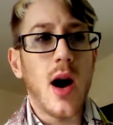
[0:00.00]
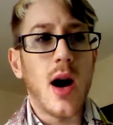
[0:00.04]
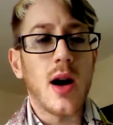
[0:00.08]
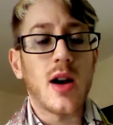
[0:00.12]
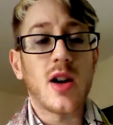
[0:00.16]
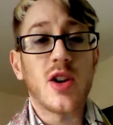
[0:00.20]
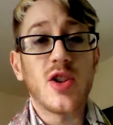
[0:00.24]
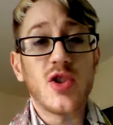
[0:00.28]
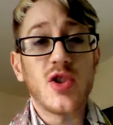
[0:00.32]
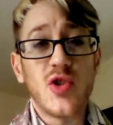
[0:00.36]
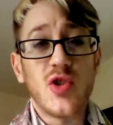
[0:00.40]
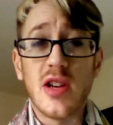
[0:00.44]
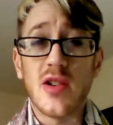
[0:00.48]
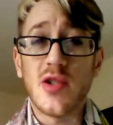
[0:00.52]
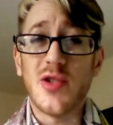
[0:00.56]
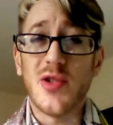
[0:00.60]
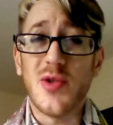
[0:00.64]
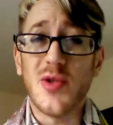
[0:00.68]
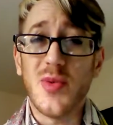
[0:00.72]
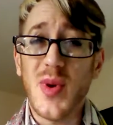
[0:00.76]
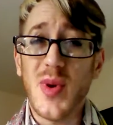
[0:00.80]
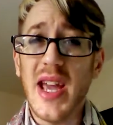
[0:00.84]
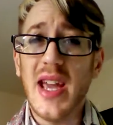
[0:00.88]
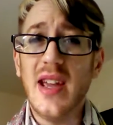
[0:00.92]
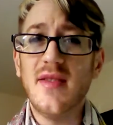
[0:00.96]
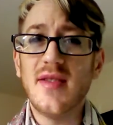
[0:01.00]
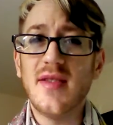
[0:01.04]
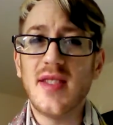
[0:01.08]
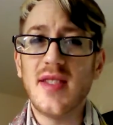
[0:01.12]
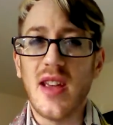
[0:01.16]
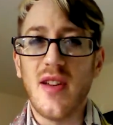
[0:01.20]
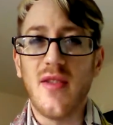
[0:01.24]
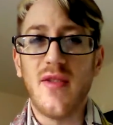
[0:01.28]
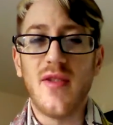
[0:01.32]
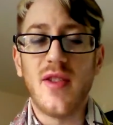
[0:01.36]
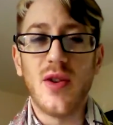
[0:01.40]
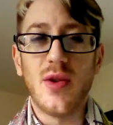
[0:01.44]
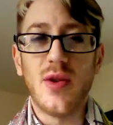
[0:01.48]
Katrina and the Waves,
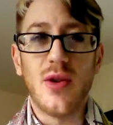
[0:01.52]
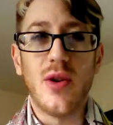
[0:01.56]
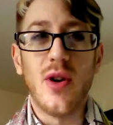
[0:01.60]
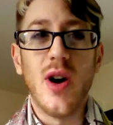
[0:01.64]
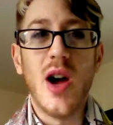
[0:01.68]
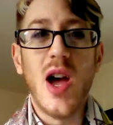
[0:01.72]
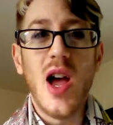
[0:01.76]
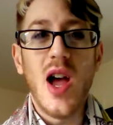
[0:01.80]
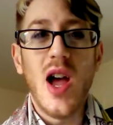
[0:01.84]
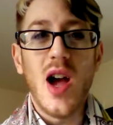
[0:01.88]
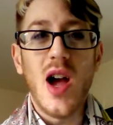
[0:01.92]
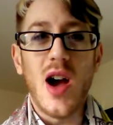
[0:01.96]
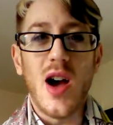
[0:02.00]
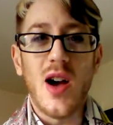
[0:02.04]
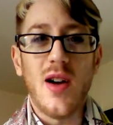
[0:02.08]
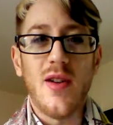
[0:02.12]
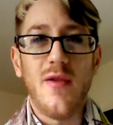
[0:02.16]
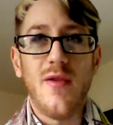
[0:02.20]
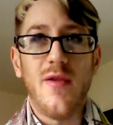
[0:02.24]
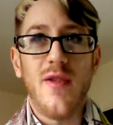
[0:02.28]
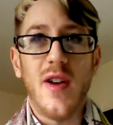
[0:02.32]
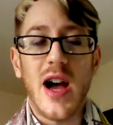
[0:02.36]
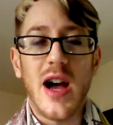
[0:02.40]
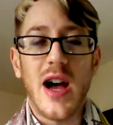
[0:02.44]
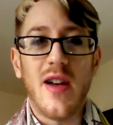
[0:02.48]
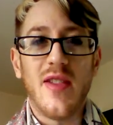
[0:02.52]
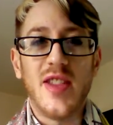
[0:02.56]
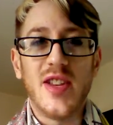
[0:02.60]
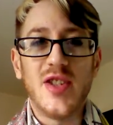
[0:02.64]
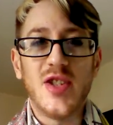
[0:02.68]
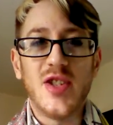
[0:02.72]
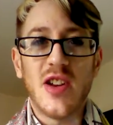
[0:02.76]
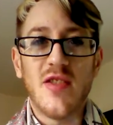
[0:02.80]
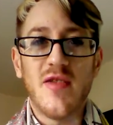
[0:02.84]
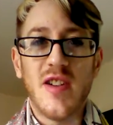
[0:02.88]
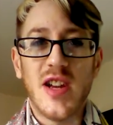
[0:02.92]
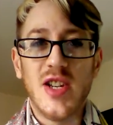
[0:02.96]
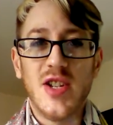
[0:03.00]
if you're of the
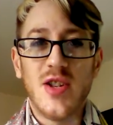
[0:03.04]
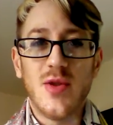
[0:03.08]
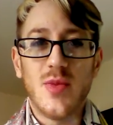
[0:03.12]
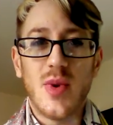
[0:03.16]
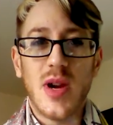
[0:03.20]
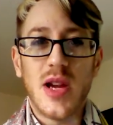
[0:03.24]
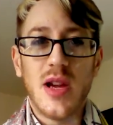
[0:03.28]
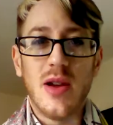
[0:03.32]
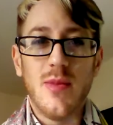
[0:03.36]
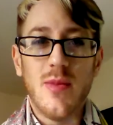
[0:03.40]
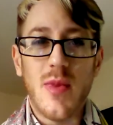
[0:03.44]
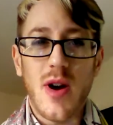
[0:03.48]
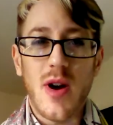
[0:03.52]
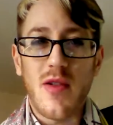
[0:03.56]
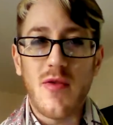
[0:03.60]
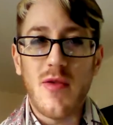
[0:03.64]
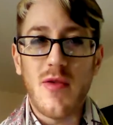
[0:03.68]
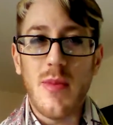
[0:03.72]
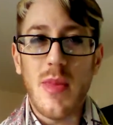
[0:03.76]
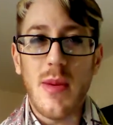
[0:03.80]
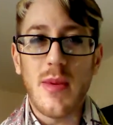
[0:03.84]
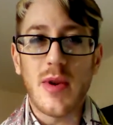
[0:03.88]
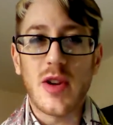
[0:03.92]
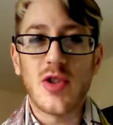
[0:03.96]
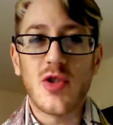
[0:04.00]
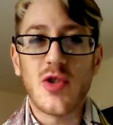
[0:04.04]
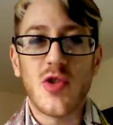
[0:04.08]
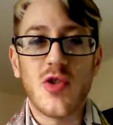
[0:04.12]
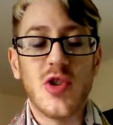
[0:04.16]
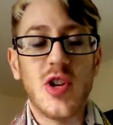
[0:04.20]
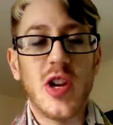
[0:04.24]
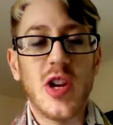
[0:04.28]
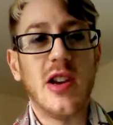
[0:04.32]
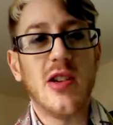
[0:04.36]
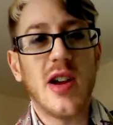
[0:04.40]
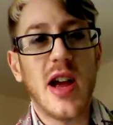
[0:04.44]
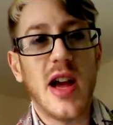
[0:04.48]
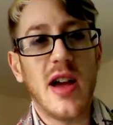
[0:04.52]
generation where you might remember
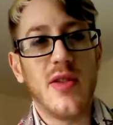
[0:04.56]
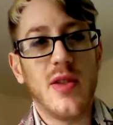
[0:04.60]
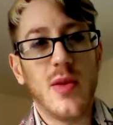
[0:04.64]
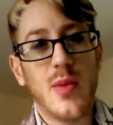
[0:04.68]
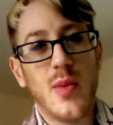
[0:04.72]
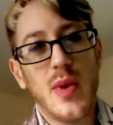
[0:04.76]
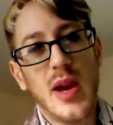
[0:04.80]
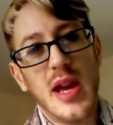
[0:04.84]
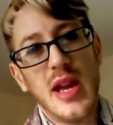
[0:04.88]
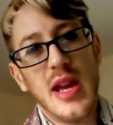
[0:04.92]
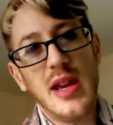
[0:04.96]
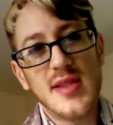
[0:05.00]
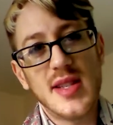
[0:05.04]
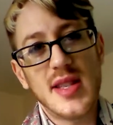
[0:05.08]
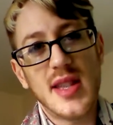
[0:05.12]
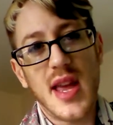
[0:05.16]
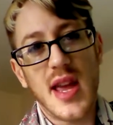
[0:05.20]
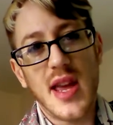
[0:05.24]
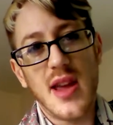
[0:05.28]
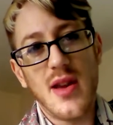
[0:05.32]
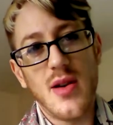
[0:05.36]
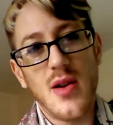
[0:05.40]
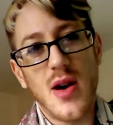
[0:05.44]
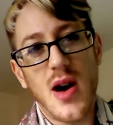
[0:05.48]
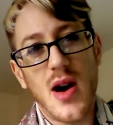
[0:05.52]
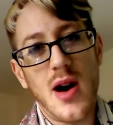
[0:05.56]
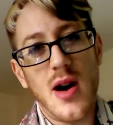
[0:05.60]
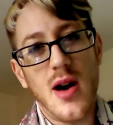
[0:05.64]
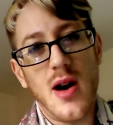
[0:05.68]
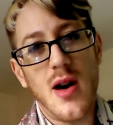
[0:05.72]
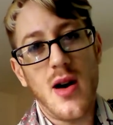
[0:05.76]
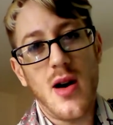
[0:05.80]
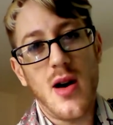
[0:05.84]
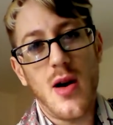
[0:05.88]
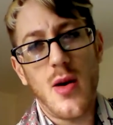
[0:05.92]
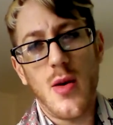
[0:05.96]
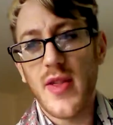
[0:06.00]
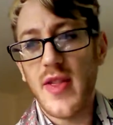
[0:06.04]
Katrina and the Waves, they
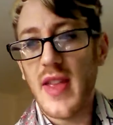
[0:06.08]
are,